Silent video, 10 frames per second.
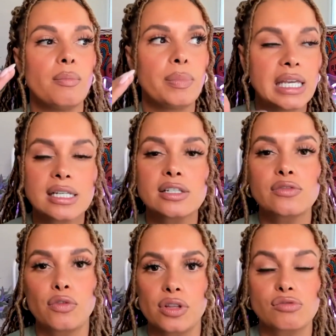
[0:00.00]
pieces
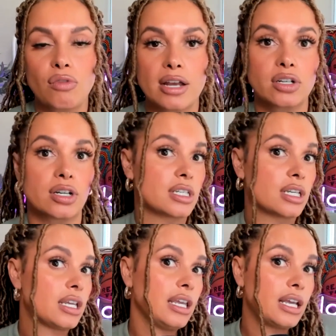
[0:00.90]
for this roster because
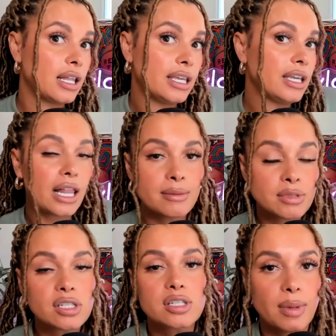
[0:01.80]
he claims
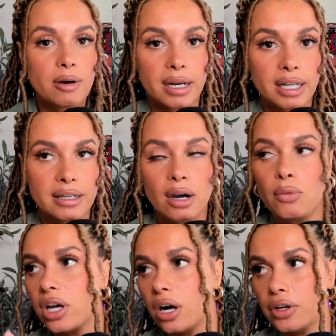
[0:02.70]
this is about money. Now,
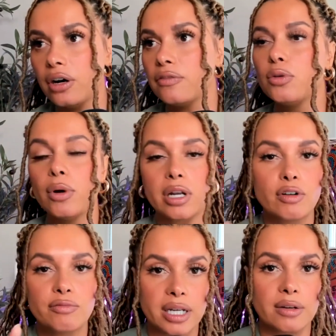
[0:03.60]
we all know if you want to
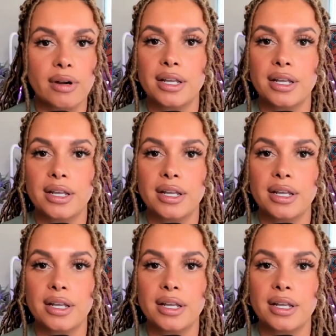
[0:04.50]
move money around